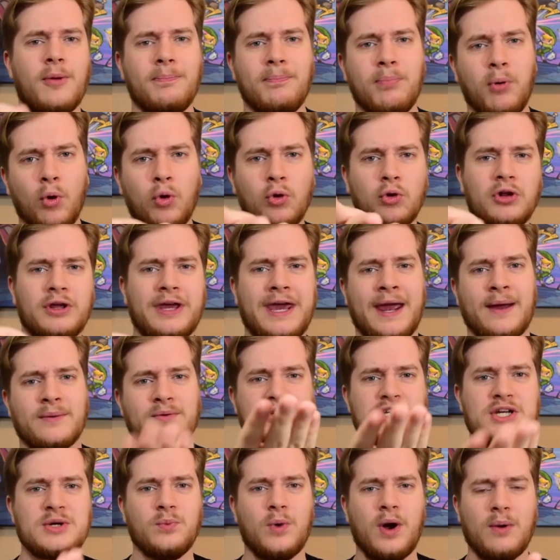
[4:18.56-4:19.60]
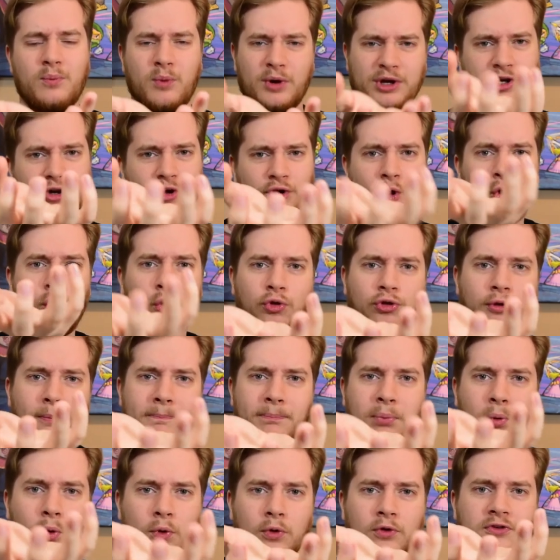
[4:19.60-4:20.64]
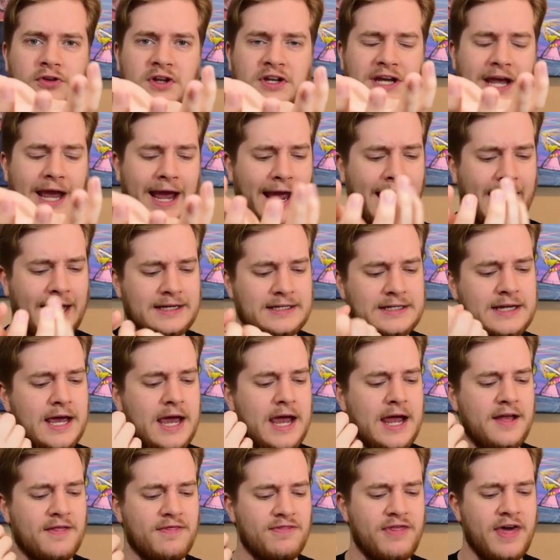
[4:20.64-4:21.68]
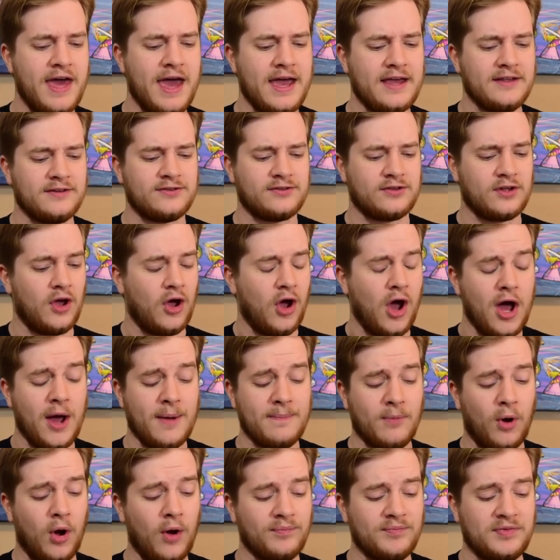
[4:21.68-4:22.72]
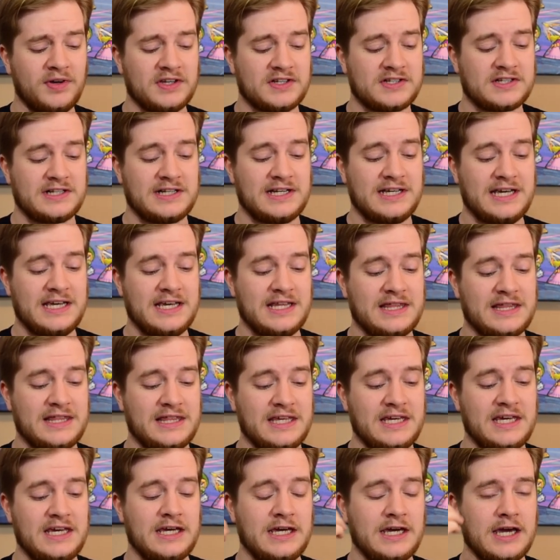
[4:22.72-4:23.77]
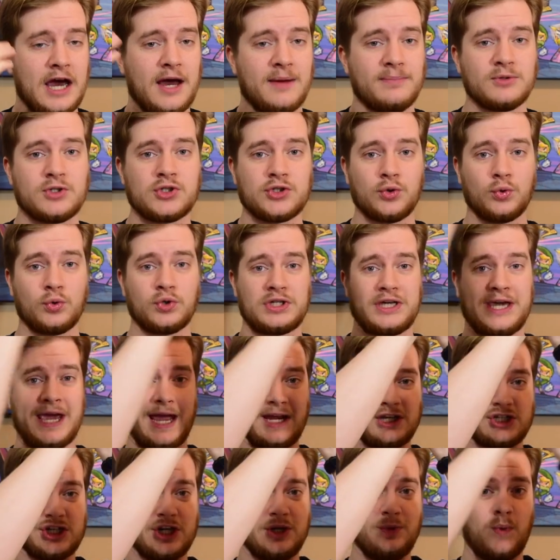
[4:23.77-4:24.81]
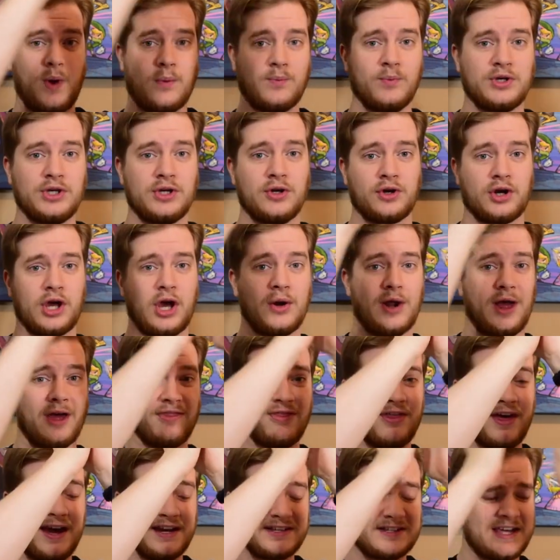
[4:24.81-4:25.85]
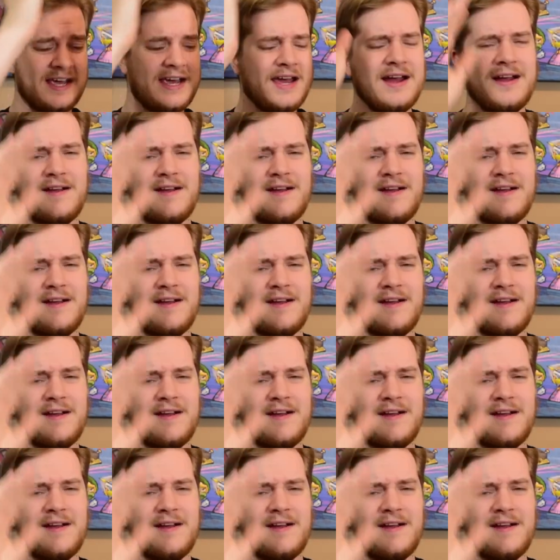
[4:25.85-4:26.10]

ball-counting one where you got to hold the balls in your hand, there's obviously the sword-catching one where you got to go like that.